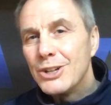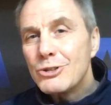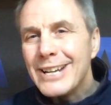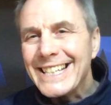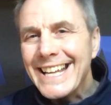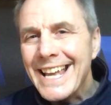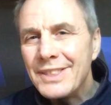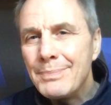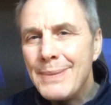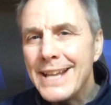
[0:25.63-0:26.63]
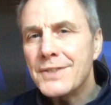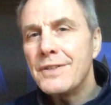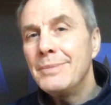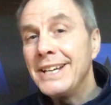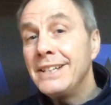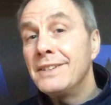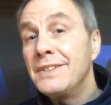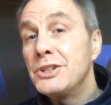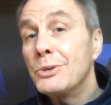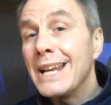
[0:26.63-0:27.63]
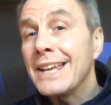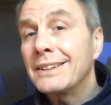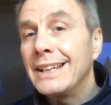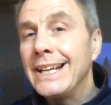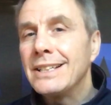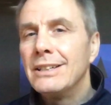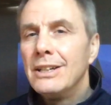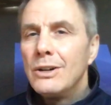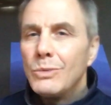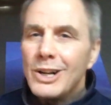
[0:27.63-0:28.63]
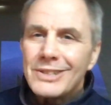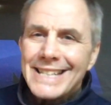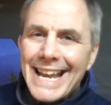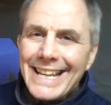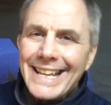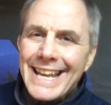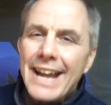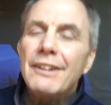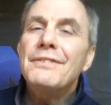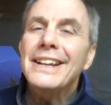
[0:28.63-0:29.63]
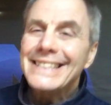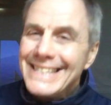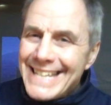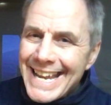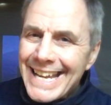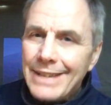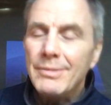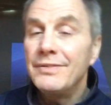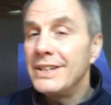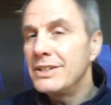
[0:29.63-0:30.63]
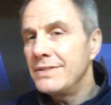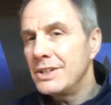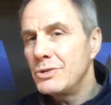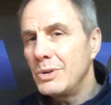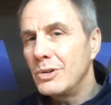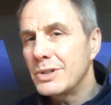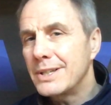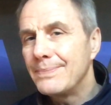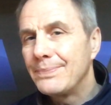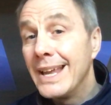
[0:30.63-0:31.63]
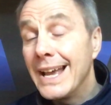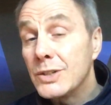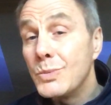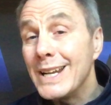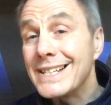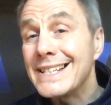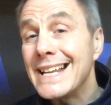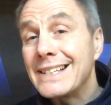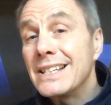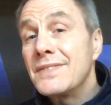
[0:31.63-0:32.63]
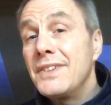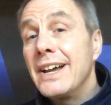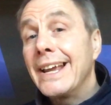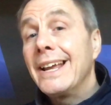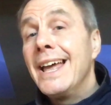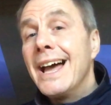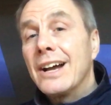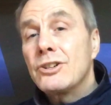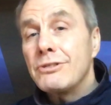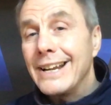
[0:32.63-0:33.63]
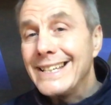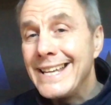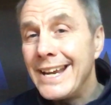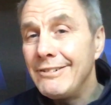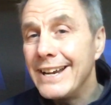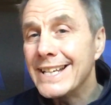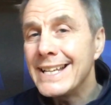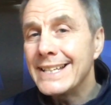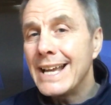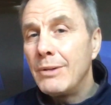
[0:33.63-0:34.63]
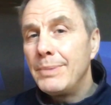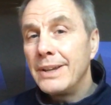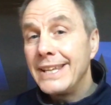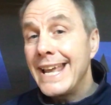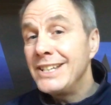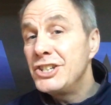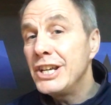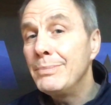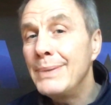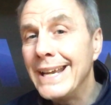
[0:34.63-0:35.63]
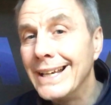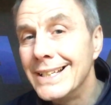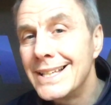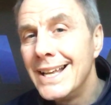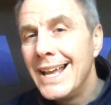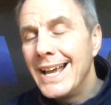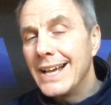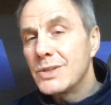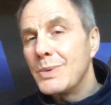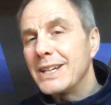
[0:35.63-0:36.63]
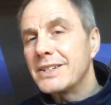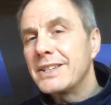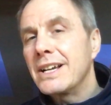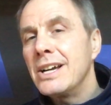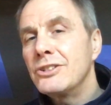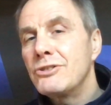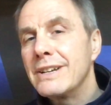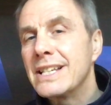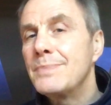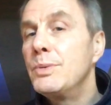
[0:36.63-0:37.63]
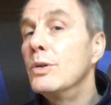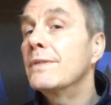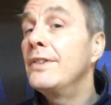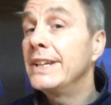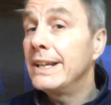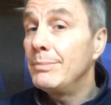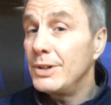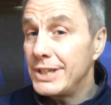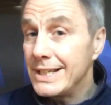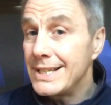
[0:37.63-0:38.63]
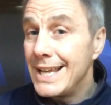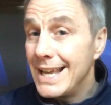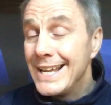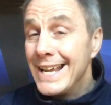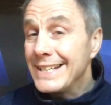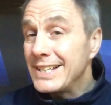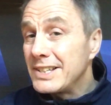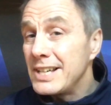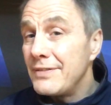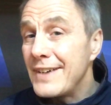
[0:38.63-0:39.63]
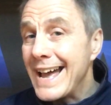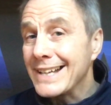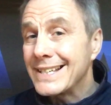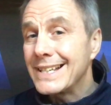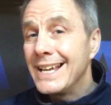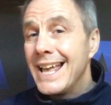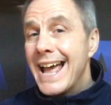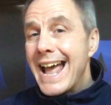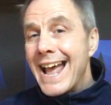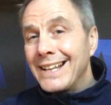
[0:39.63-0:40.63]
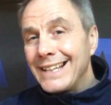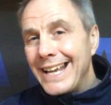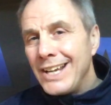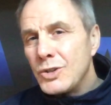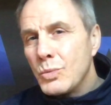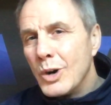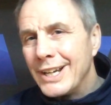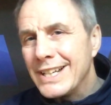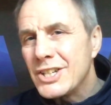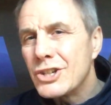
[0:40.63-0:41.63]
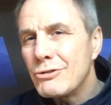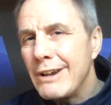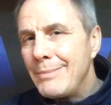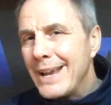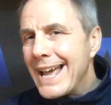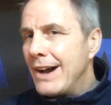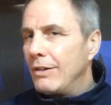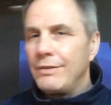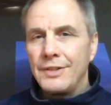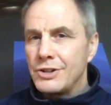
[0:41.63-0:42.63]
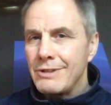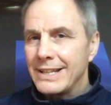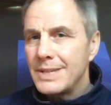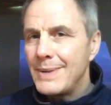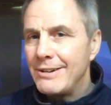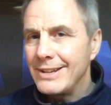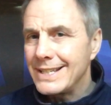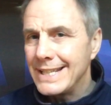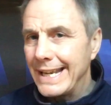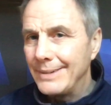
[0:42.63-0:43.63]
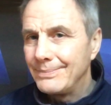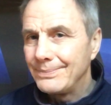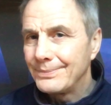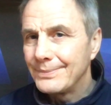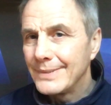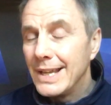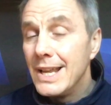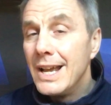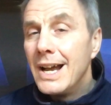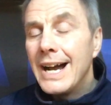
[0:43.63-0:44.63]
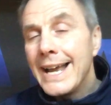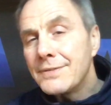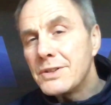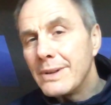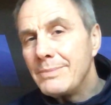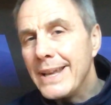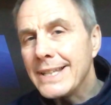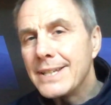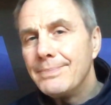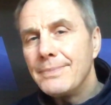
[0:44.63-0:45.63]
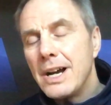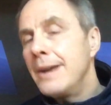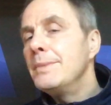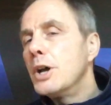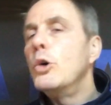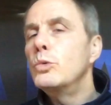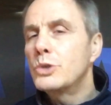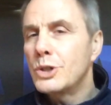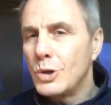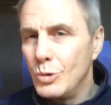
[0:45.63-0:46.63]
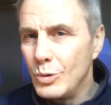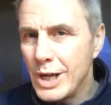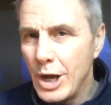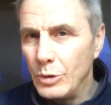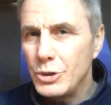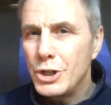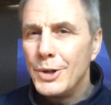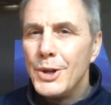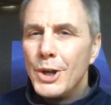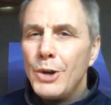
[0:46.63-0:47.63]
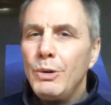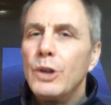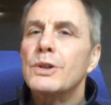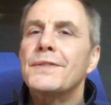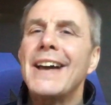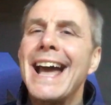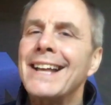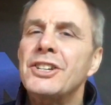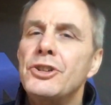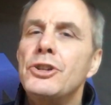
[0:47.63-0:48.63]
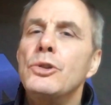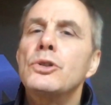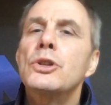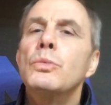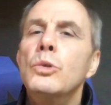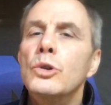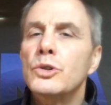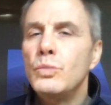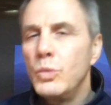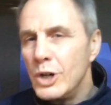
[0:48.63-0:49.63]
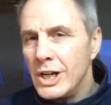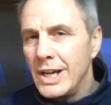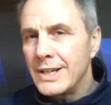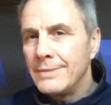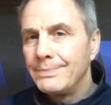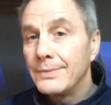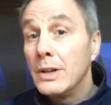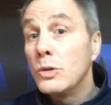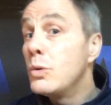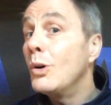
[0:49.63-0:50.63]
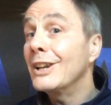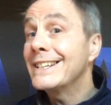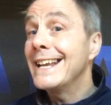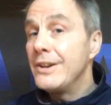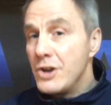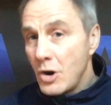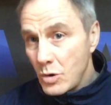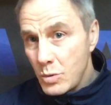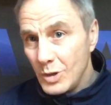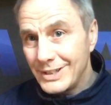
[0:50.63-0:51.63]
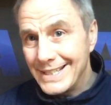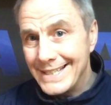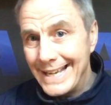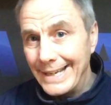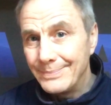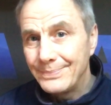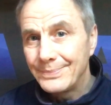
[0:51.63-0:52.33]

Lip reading: Trying to get the best from an individual athlete whilst taking care of a team of individuals, as well as satisfying a criteria set out by the NGBs, as well as the country's sport funding bodies. It's a tough ask, and each one is screaming out for transparency. I have to admit, I'm an old school coach who looks for attitude towards work, quality, not quantity.